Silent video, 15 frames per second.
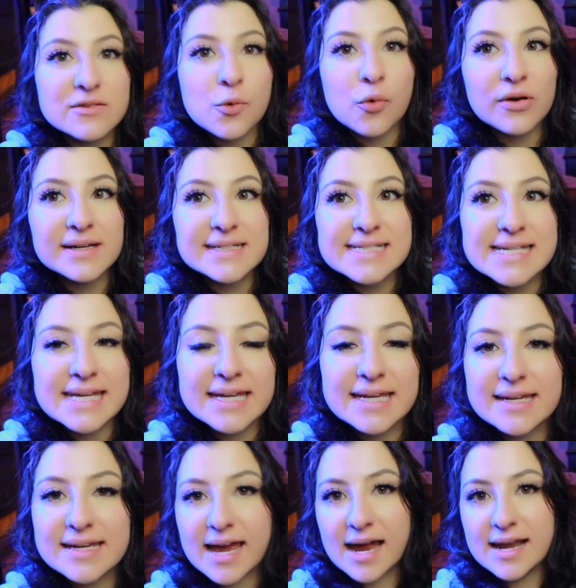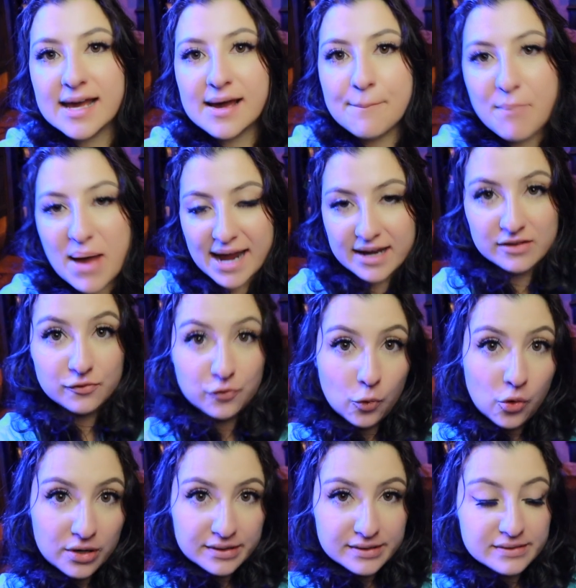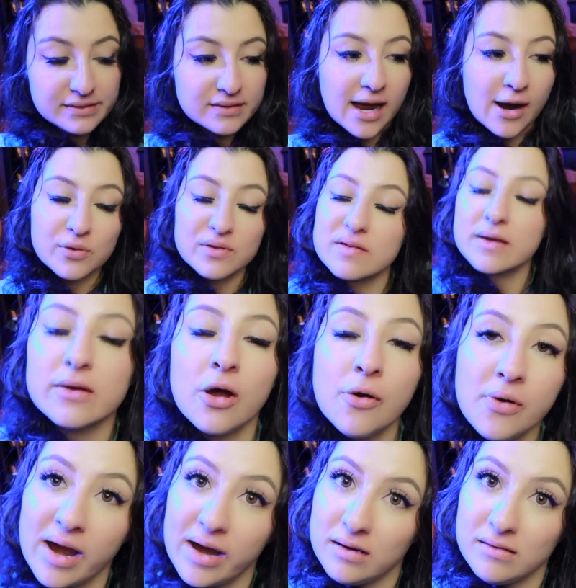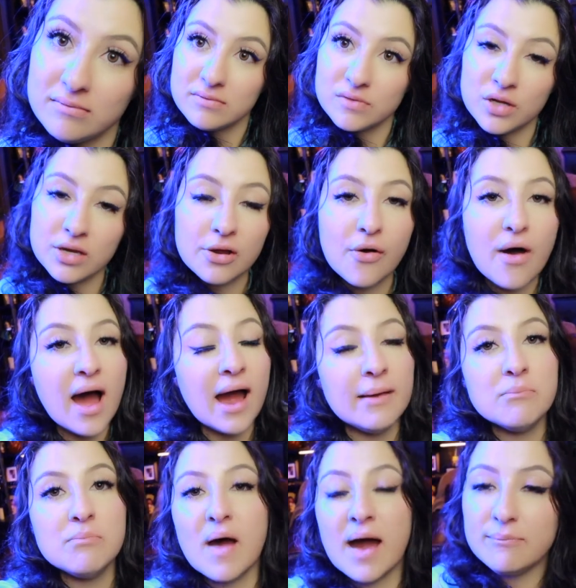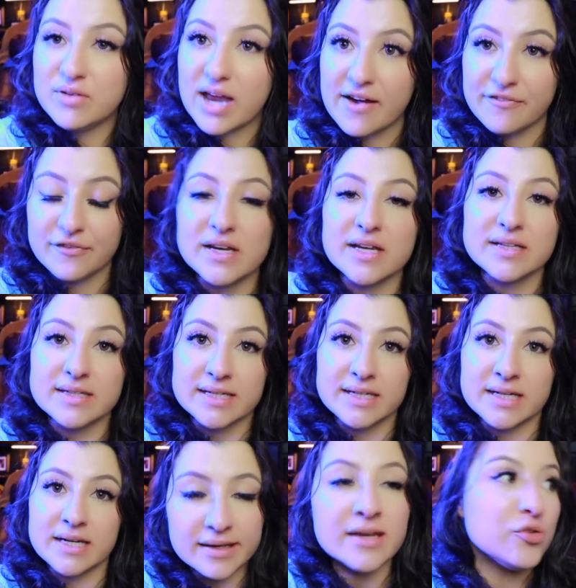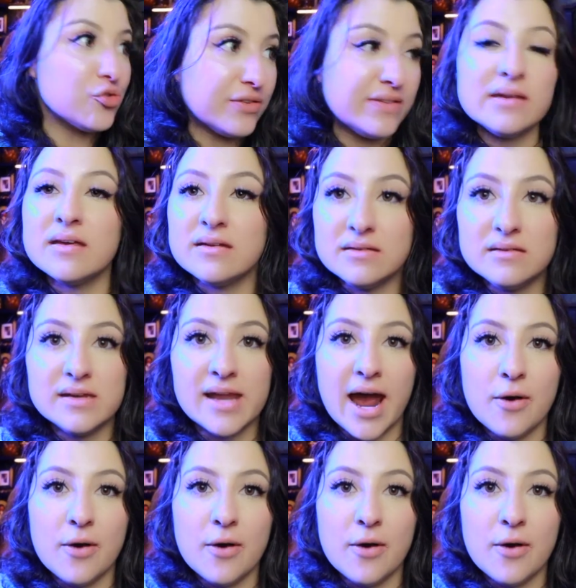quarantine kind of back and forth. I was like, okay, you know, I'm, I'm definitely interested now.